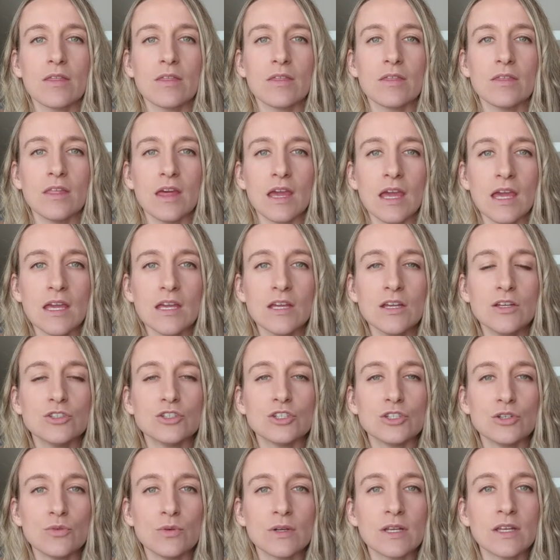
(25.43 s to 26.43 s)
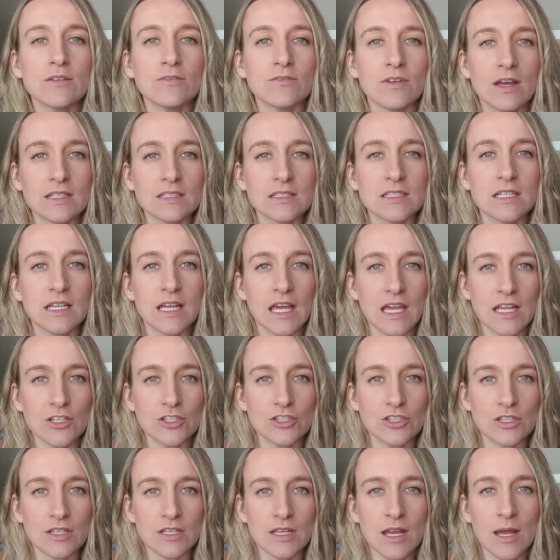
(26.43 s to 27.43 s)
they do an
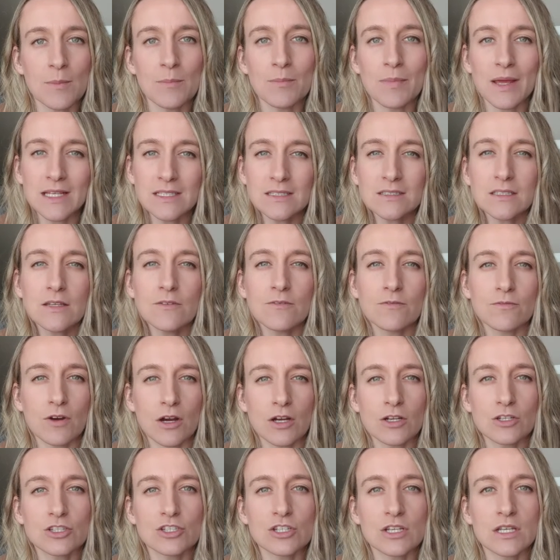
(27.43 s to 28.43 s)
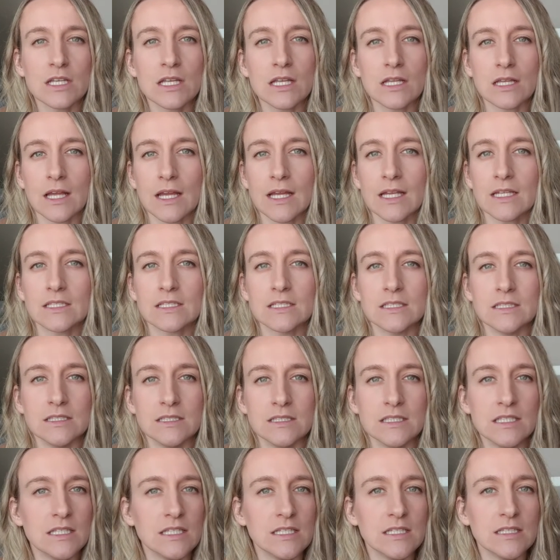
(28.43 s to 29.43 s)
investigation and basically function like
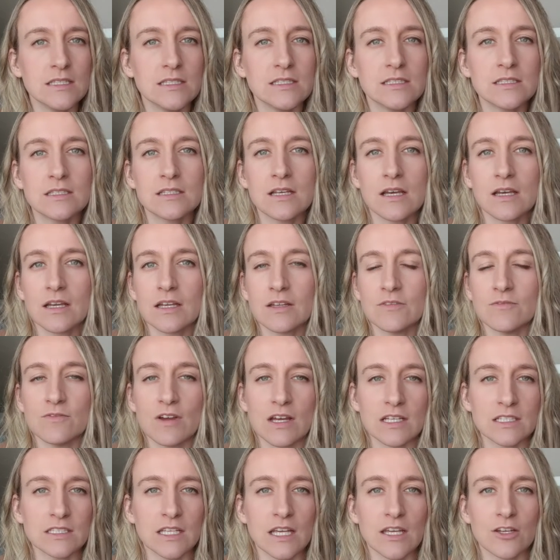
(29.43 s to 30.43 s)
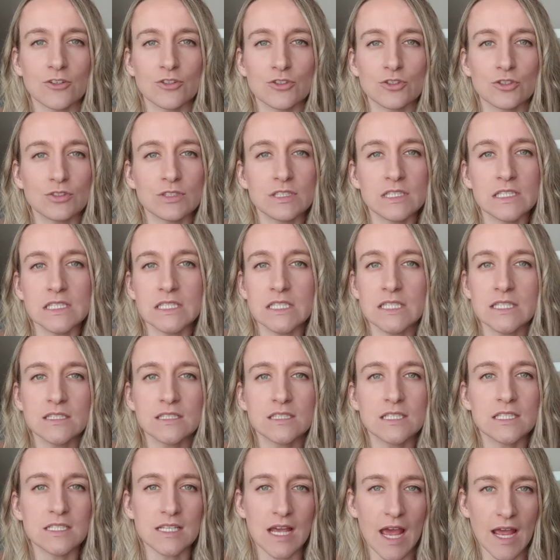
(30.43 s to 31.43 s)
disease investigators or disease
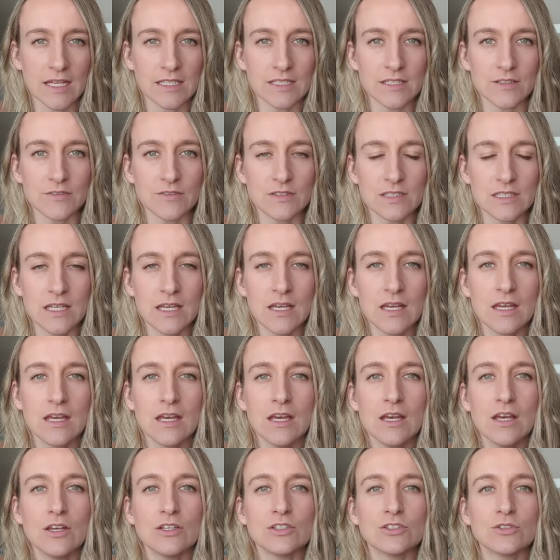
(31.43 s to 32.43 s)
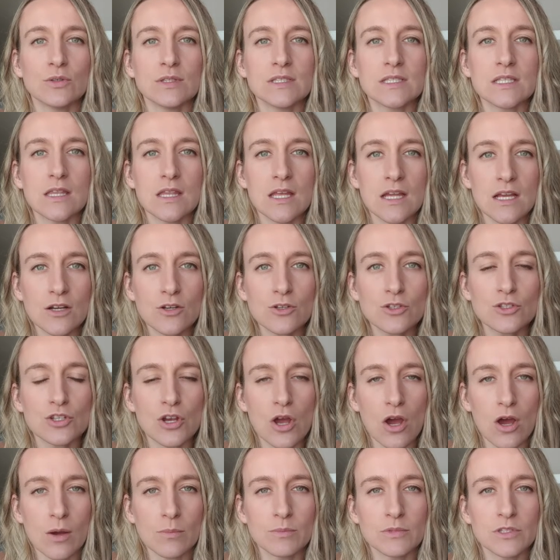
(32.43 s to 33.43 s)
detectives. So it's their
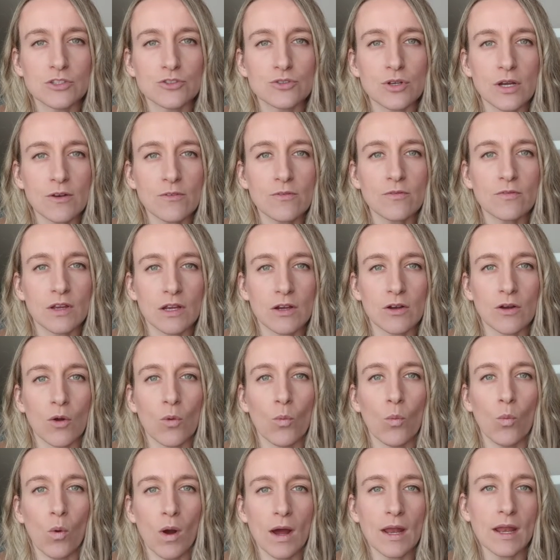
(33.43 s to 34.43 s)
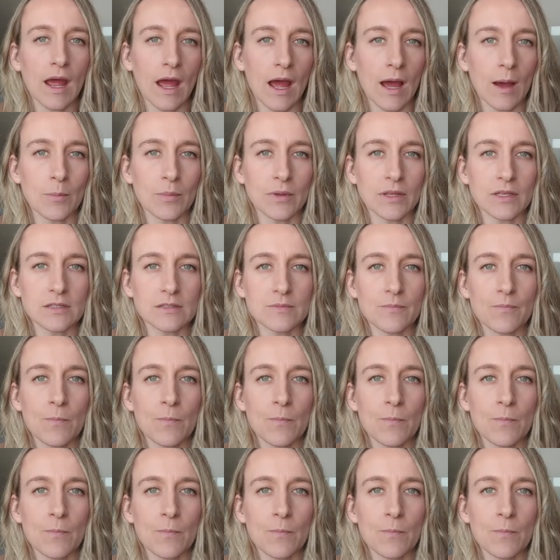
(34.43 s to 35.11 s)
job to try to figure out what happened.